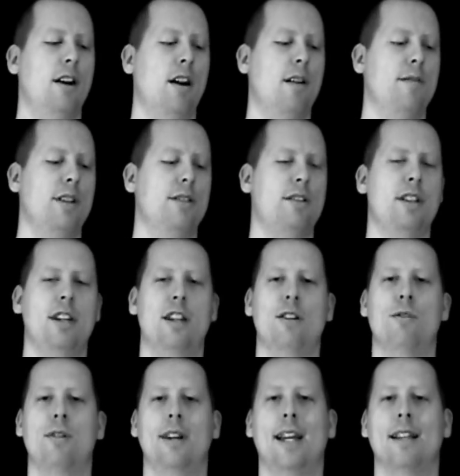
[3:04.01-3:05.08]
Obviously, you
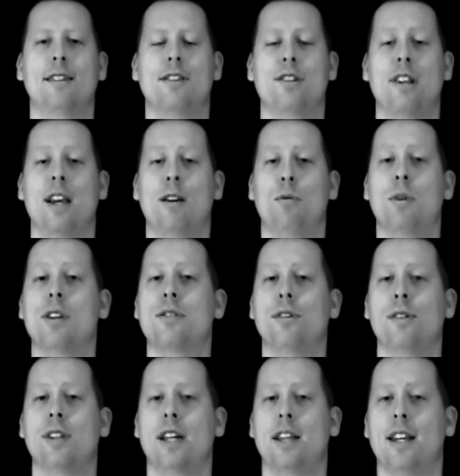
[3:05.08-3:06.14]
don't get the slight
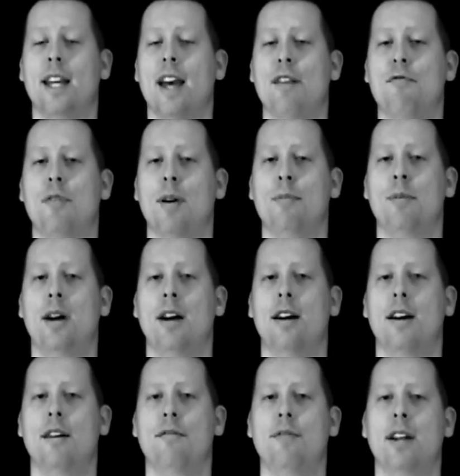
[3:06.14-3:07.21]
whistle that you get from
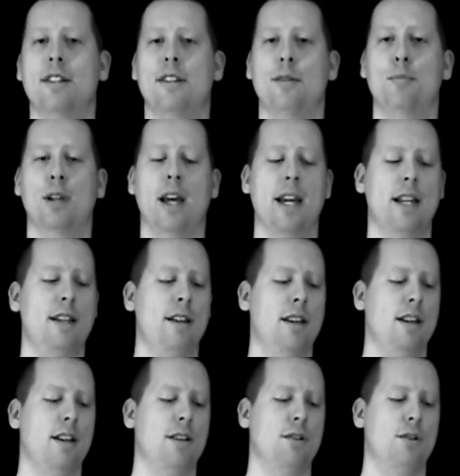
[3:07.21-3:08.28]
a vented blade,
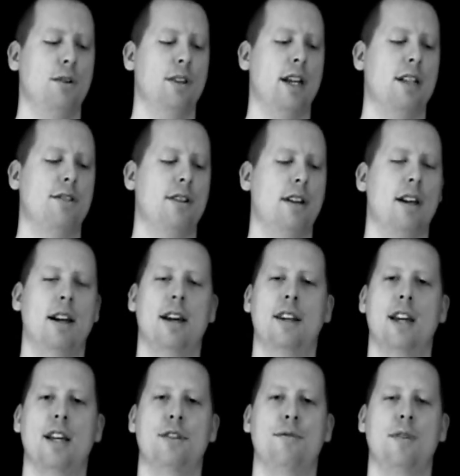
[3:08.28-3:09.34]
so that's a
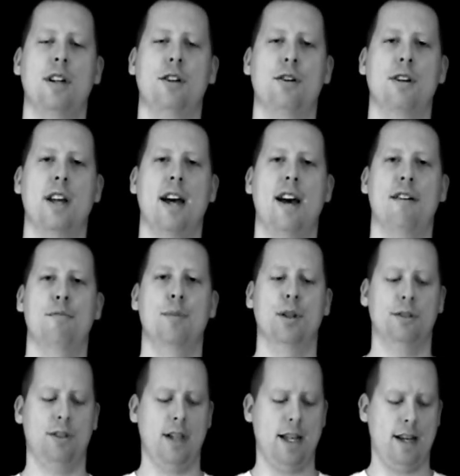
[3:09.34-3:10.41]
nice feature to have
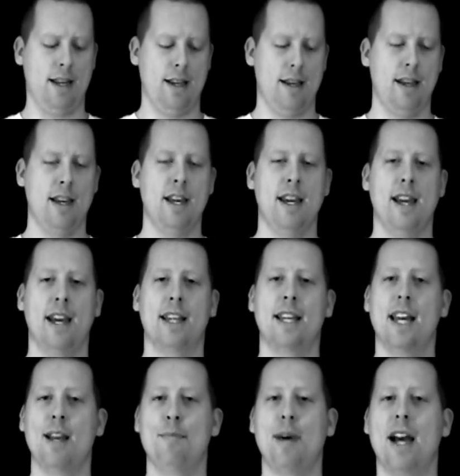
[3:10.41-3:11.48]
built in. And
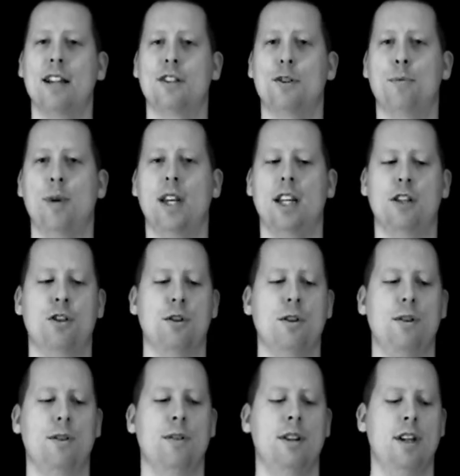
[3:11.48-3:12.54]
getting back to spinning
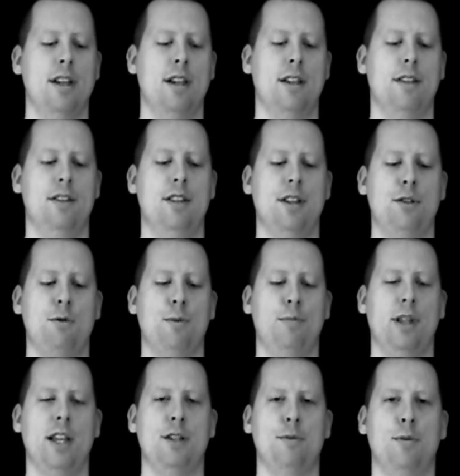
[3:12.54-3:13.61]
true, this
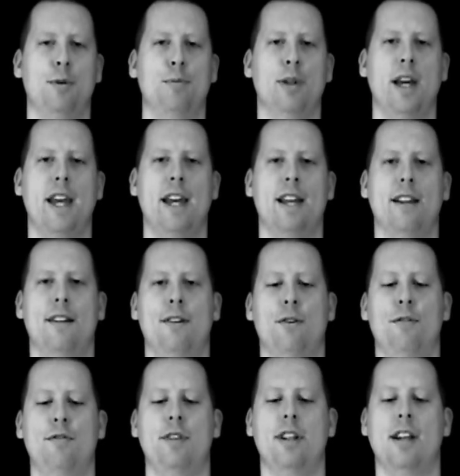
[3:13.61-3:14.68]
replaceable blade,
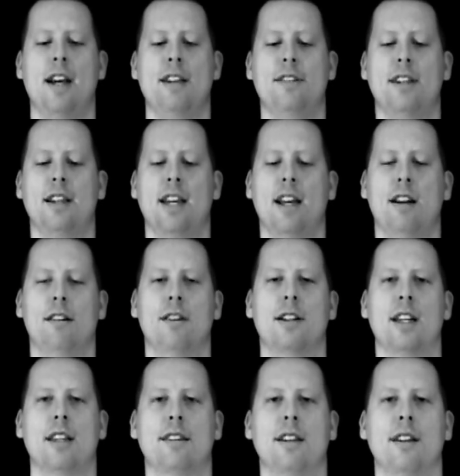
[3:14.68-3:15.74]
hopefully you guys can get a
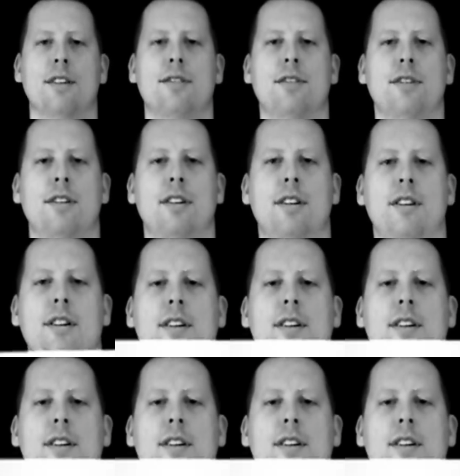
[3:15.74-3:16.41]
look at this.